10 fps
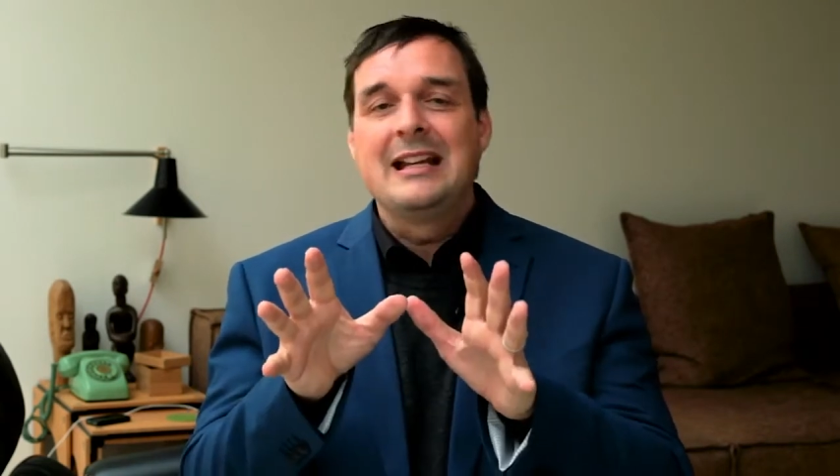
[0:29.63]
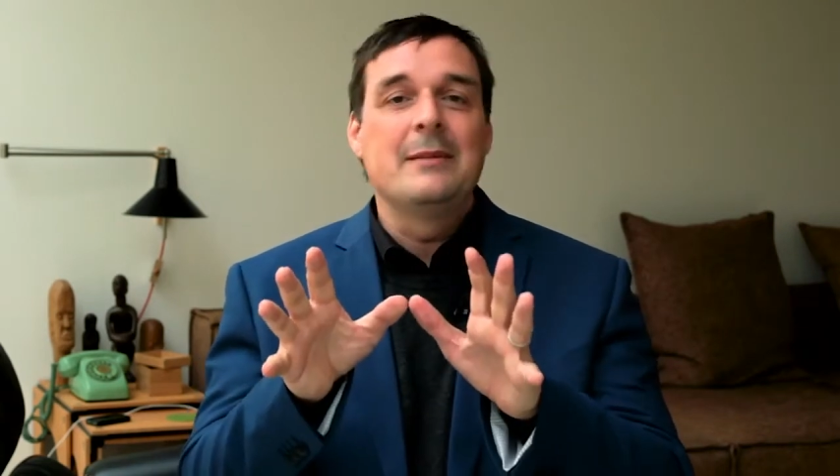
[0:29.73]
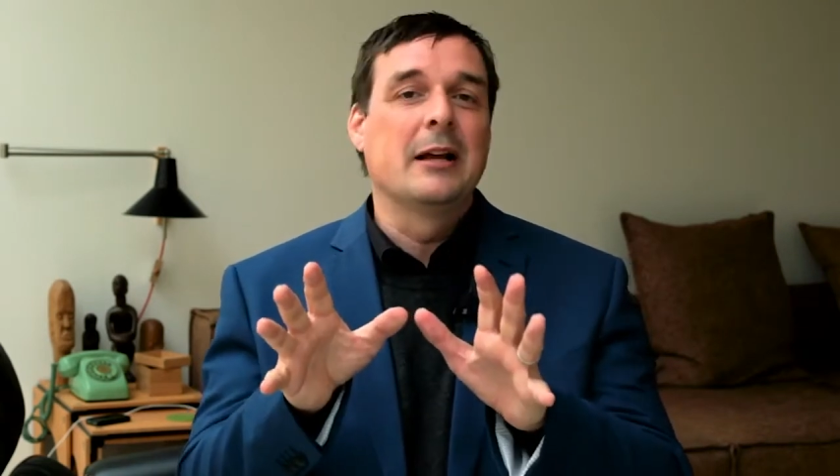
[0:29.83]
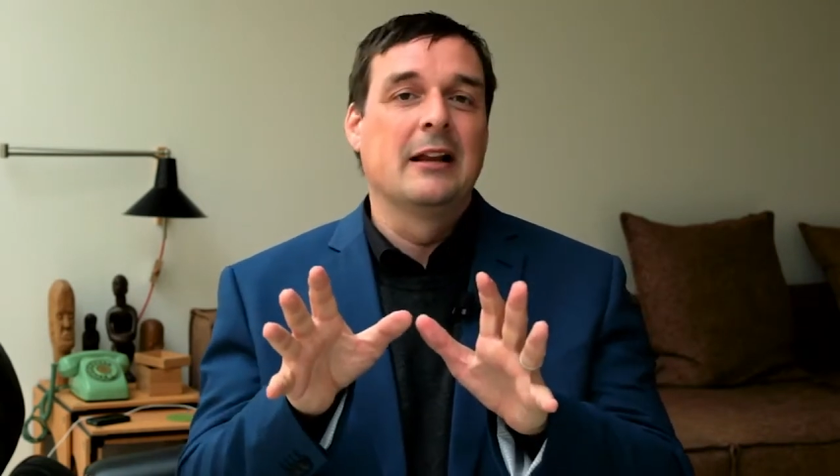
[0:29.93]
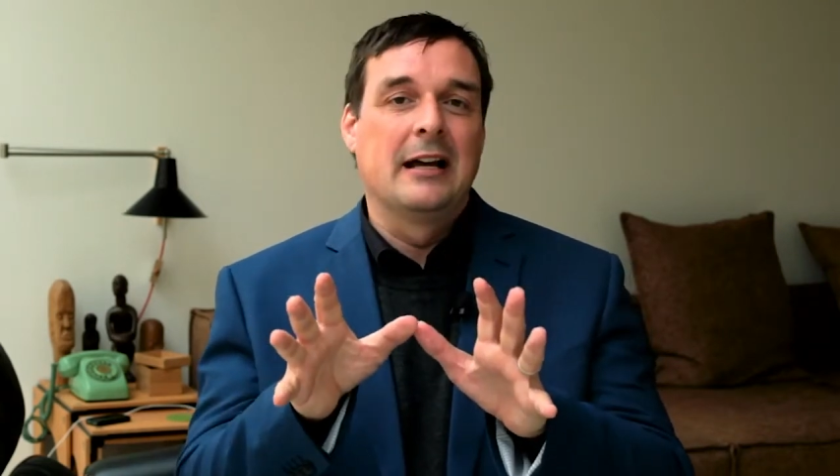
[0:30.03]

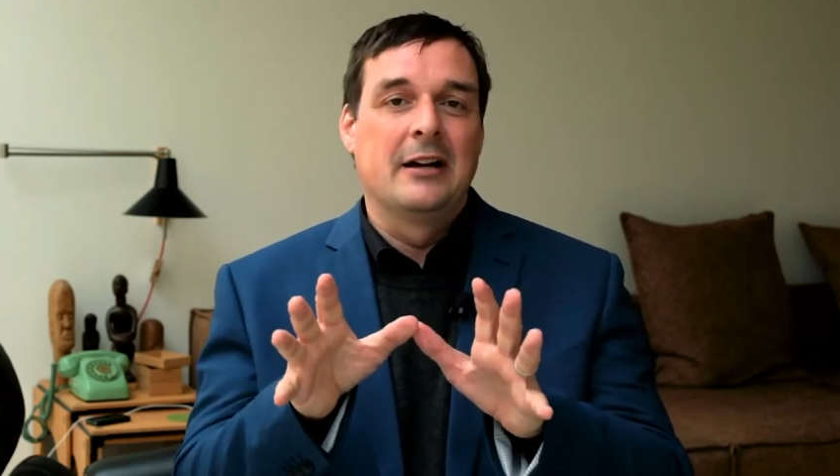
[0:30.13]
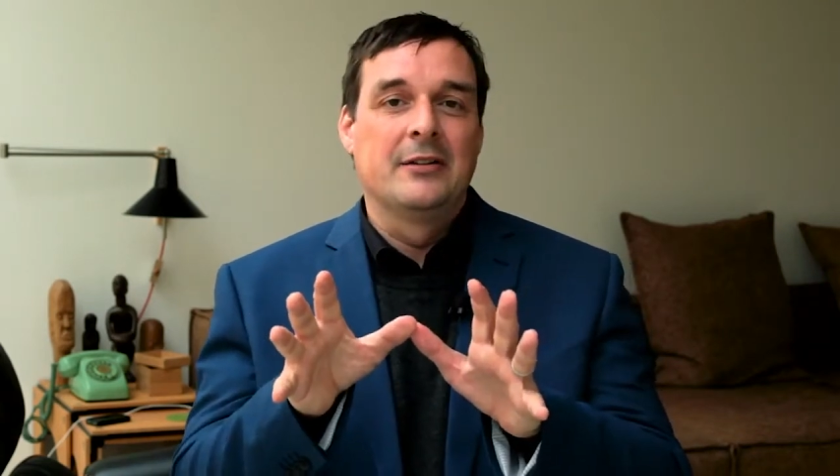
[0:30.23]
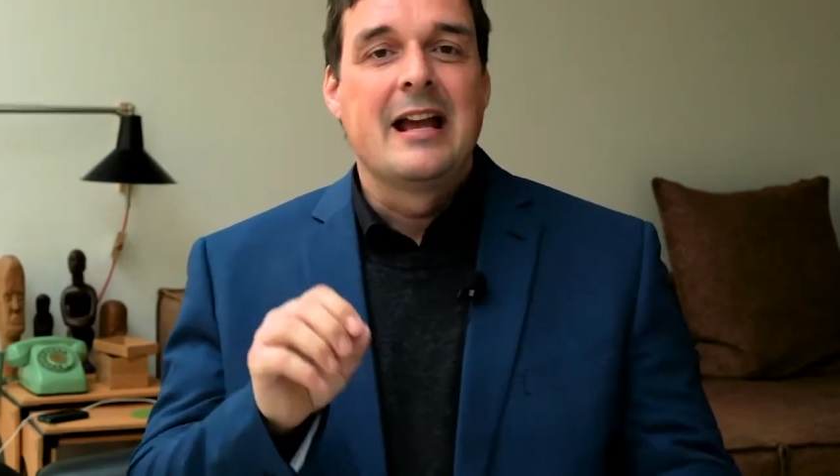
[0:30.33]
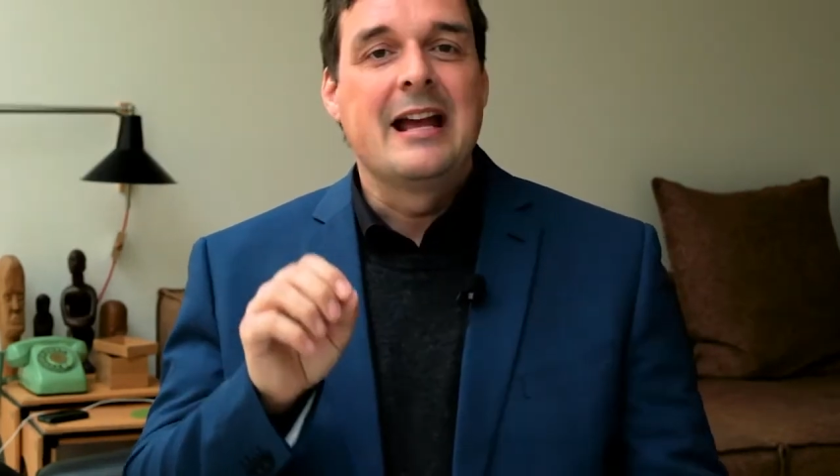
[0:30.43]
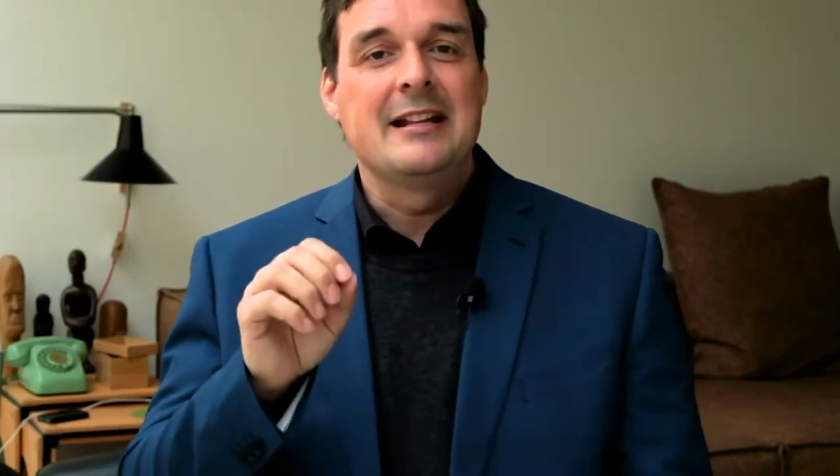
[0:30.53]
email
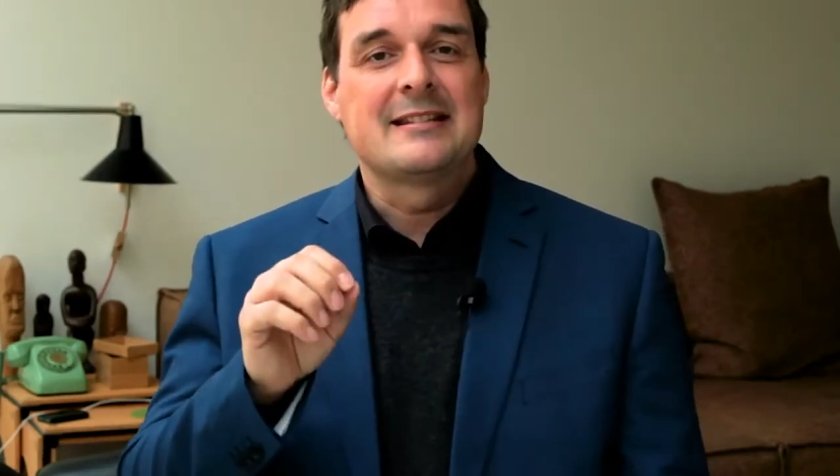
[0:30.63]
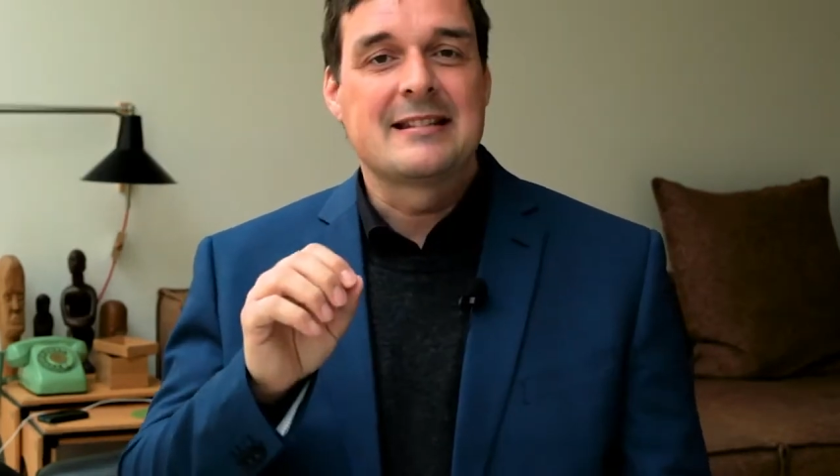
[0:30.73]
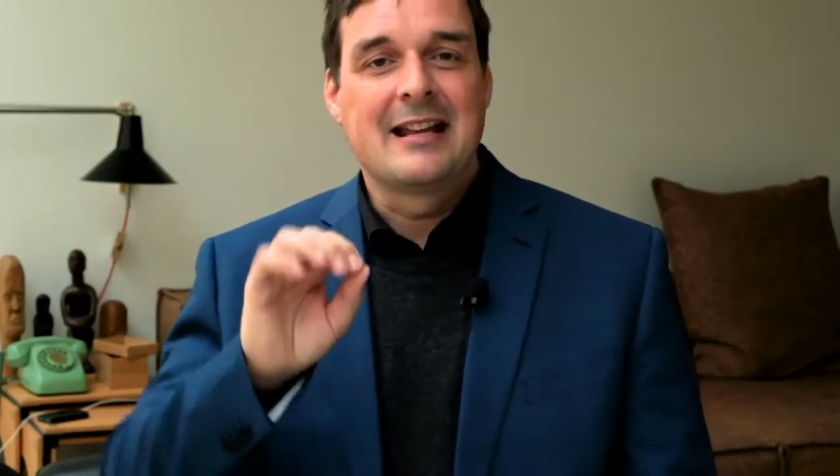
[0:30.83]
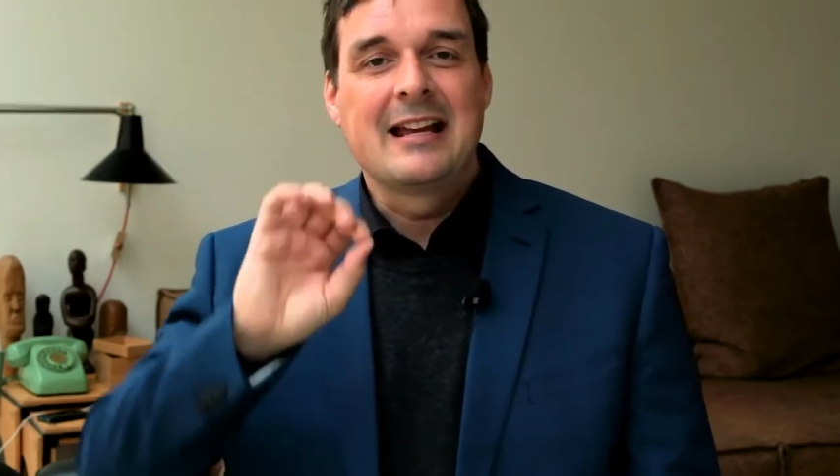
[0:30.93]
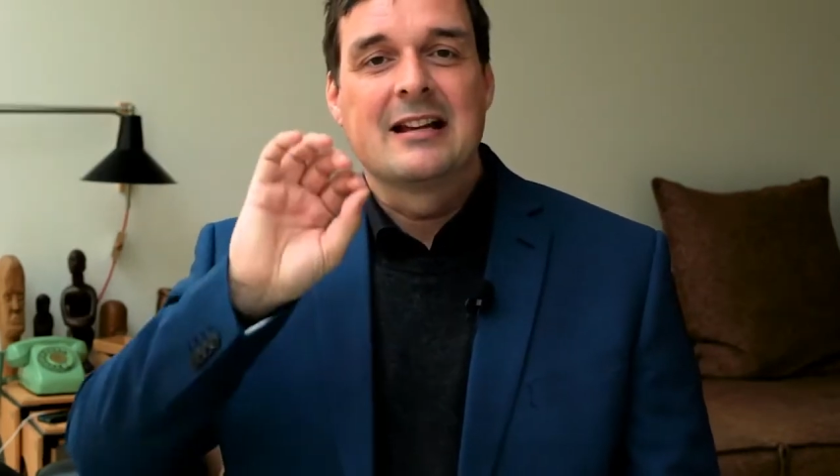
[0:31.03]
out and
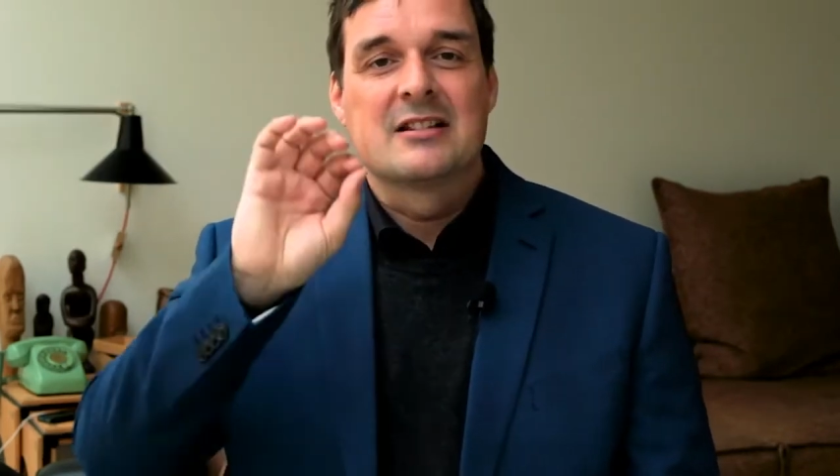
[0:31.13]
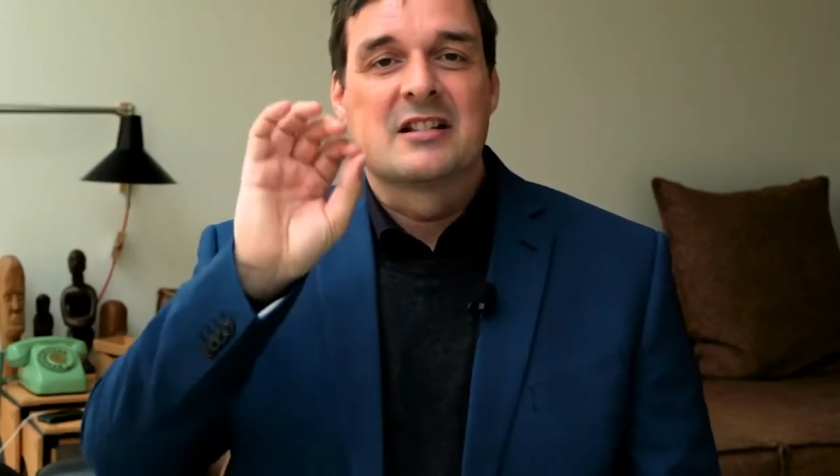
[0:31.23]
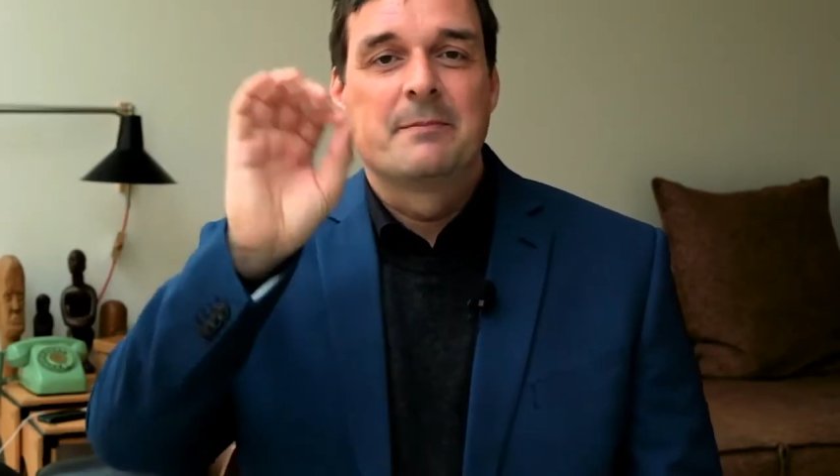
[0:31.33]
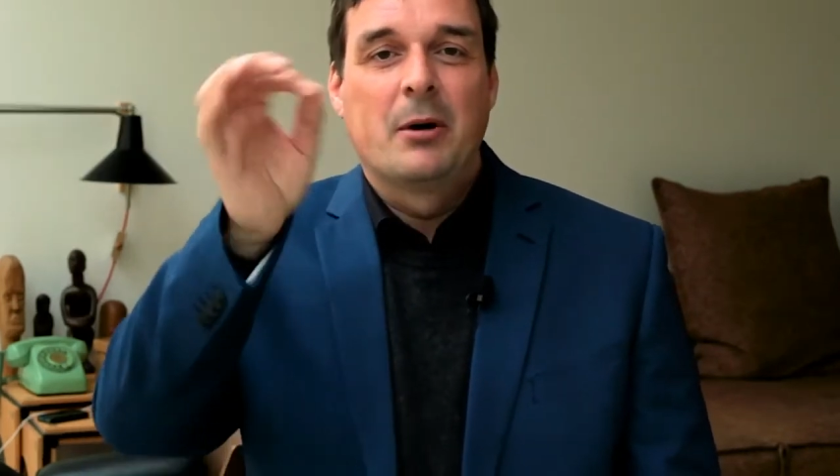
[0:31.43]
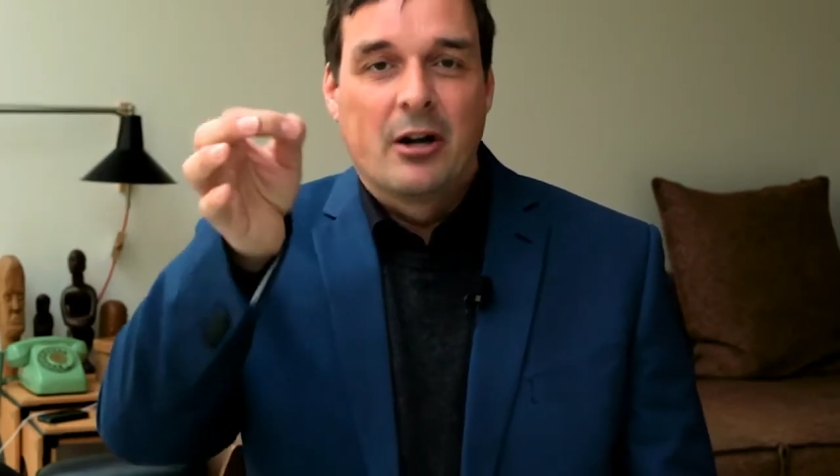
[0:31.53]
it's like a
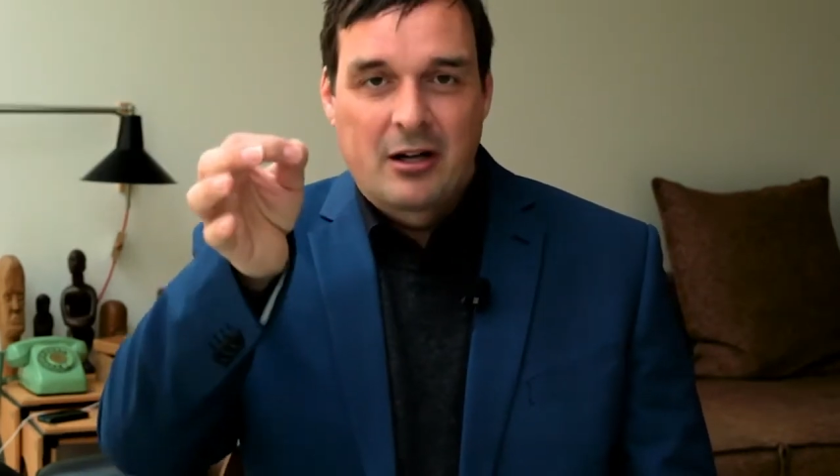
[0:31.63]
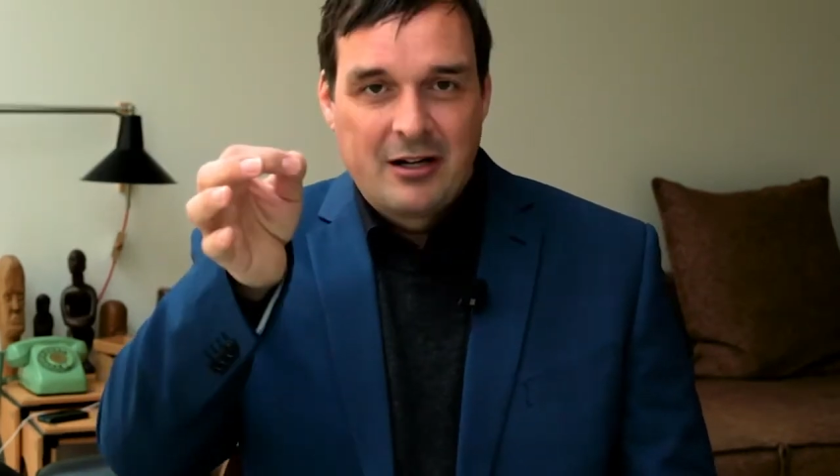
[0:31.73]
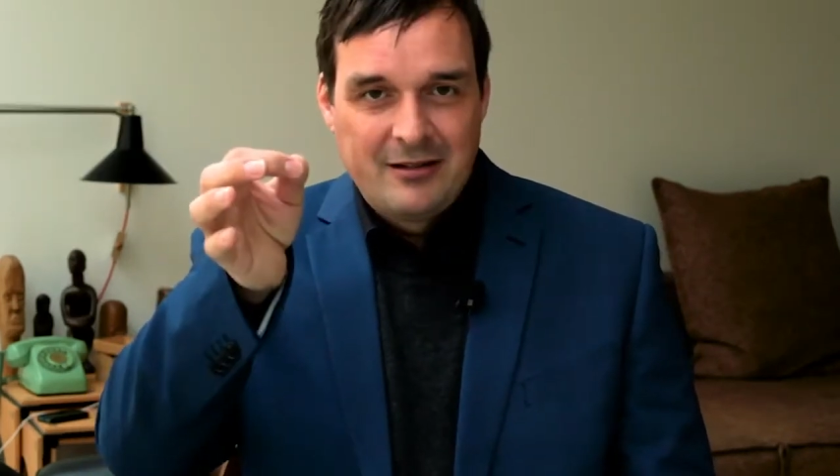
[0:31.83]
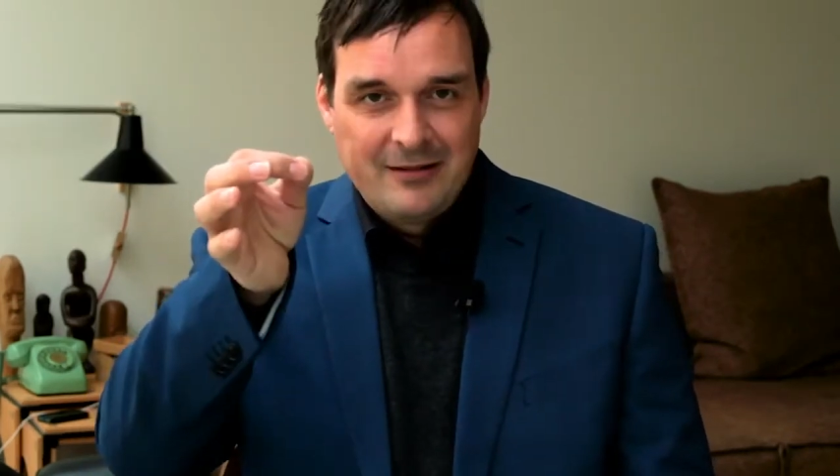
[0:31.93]
spark.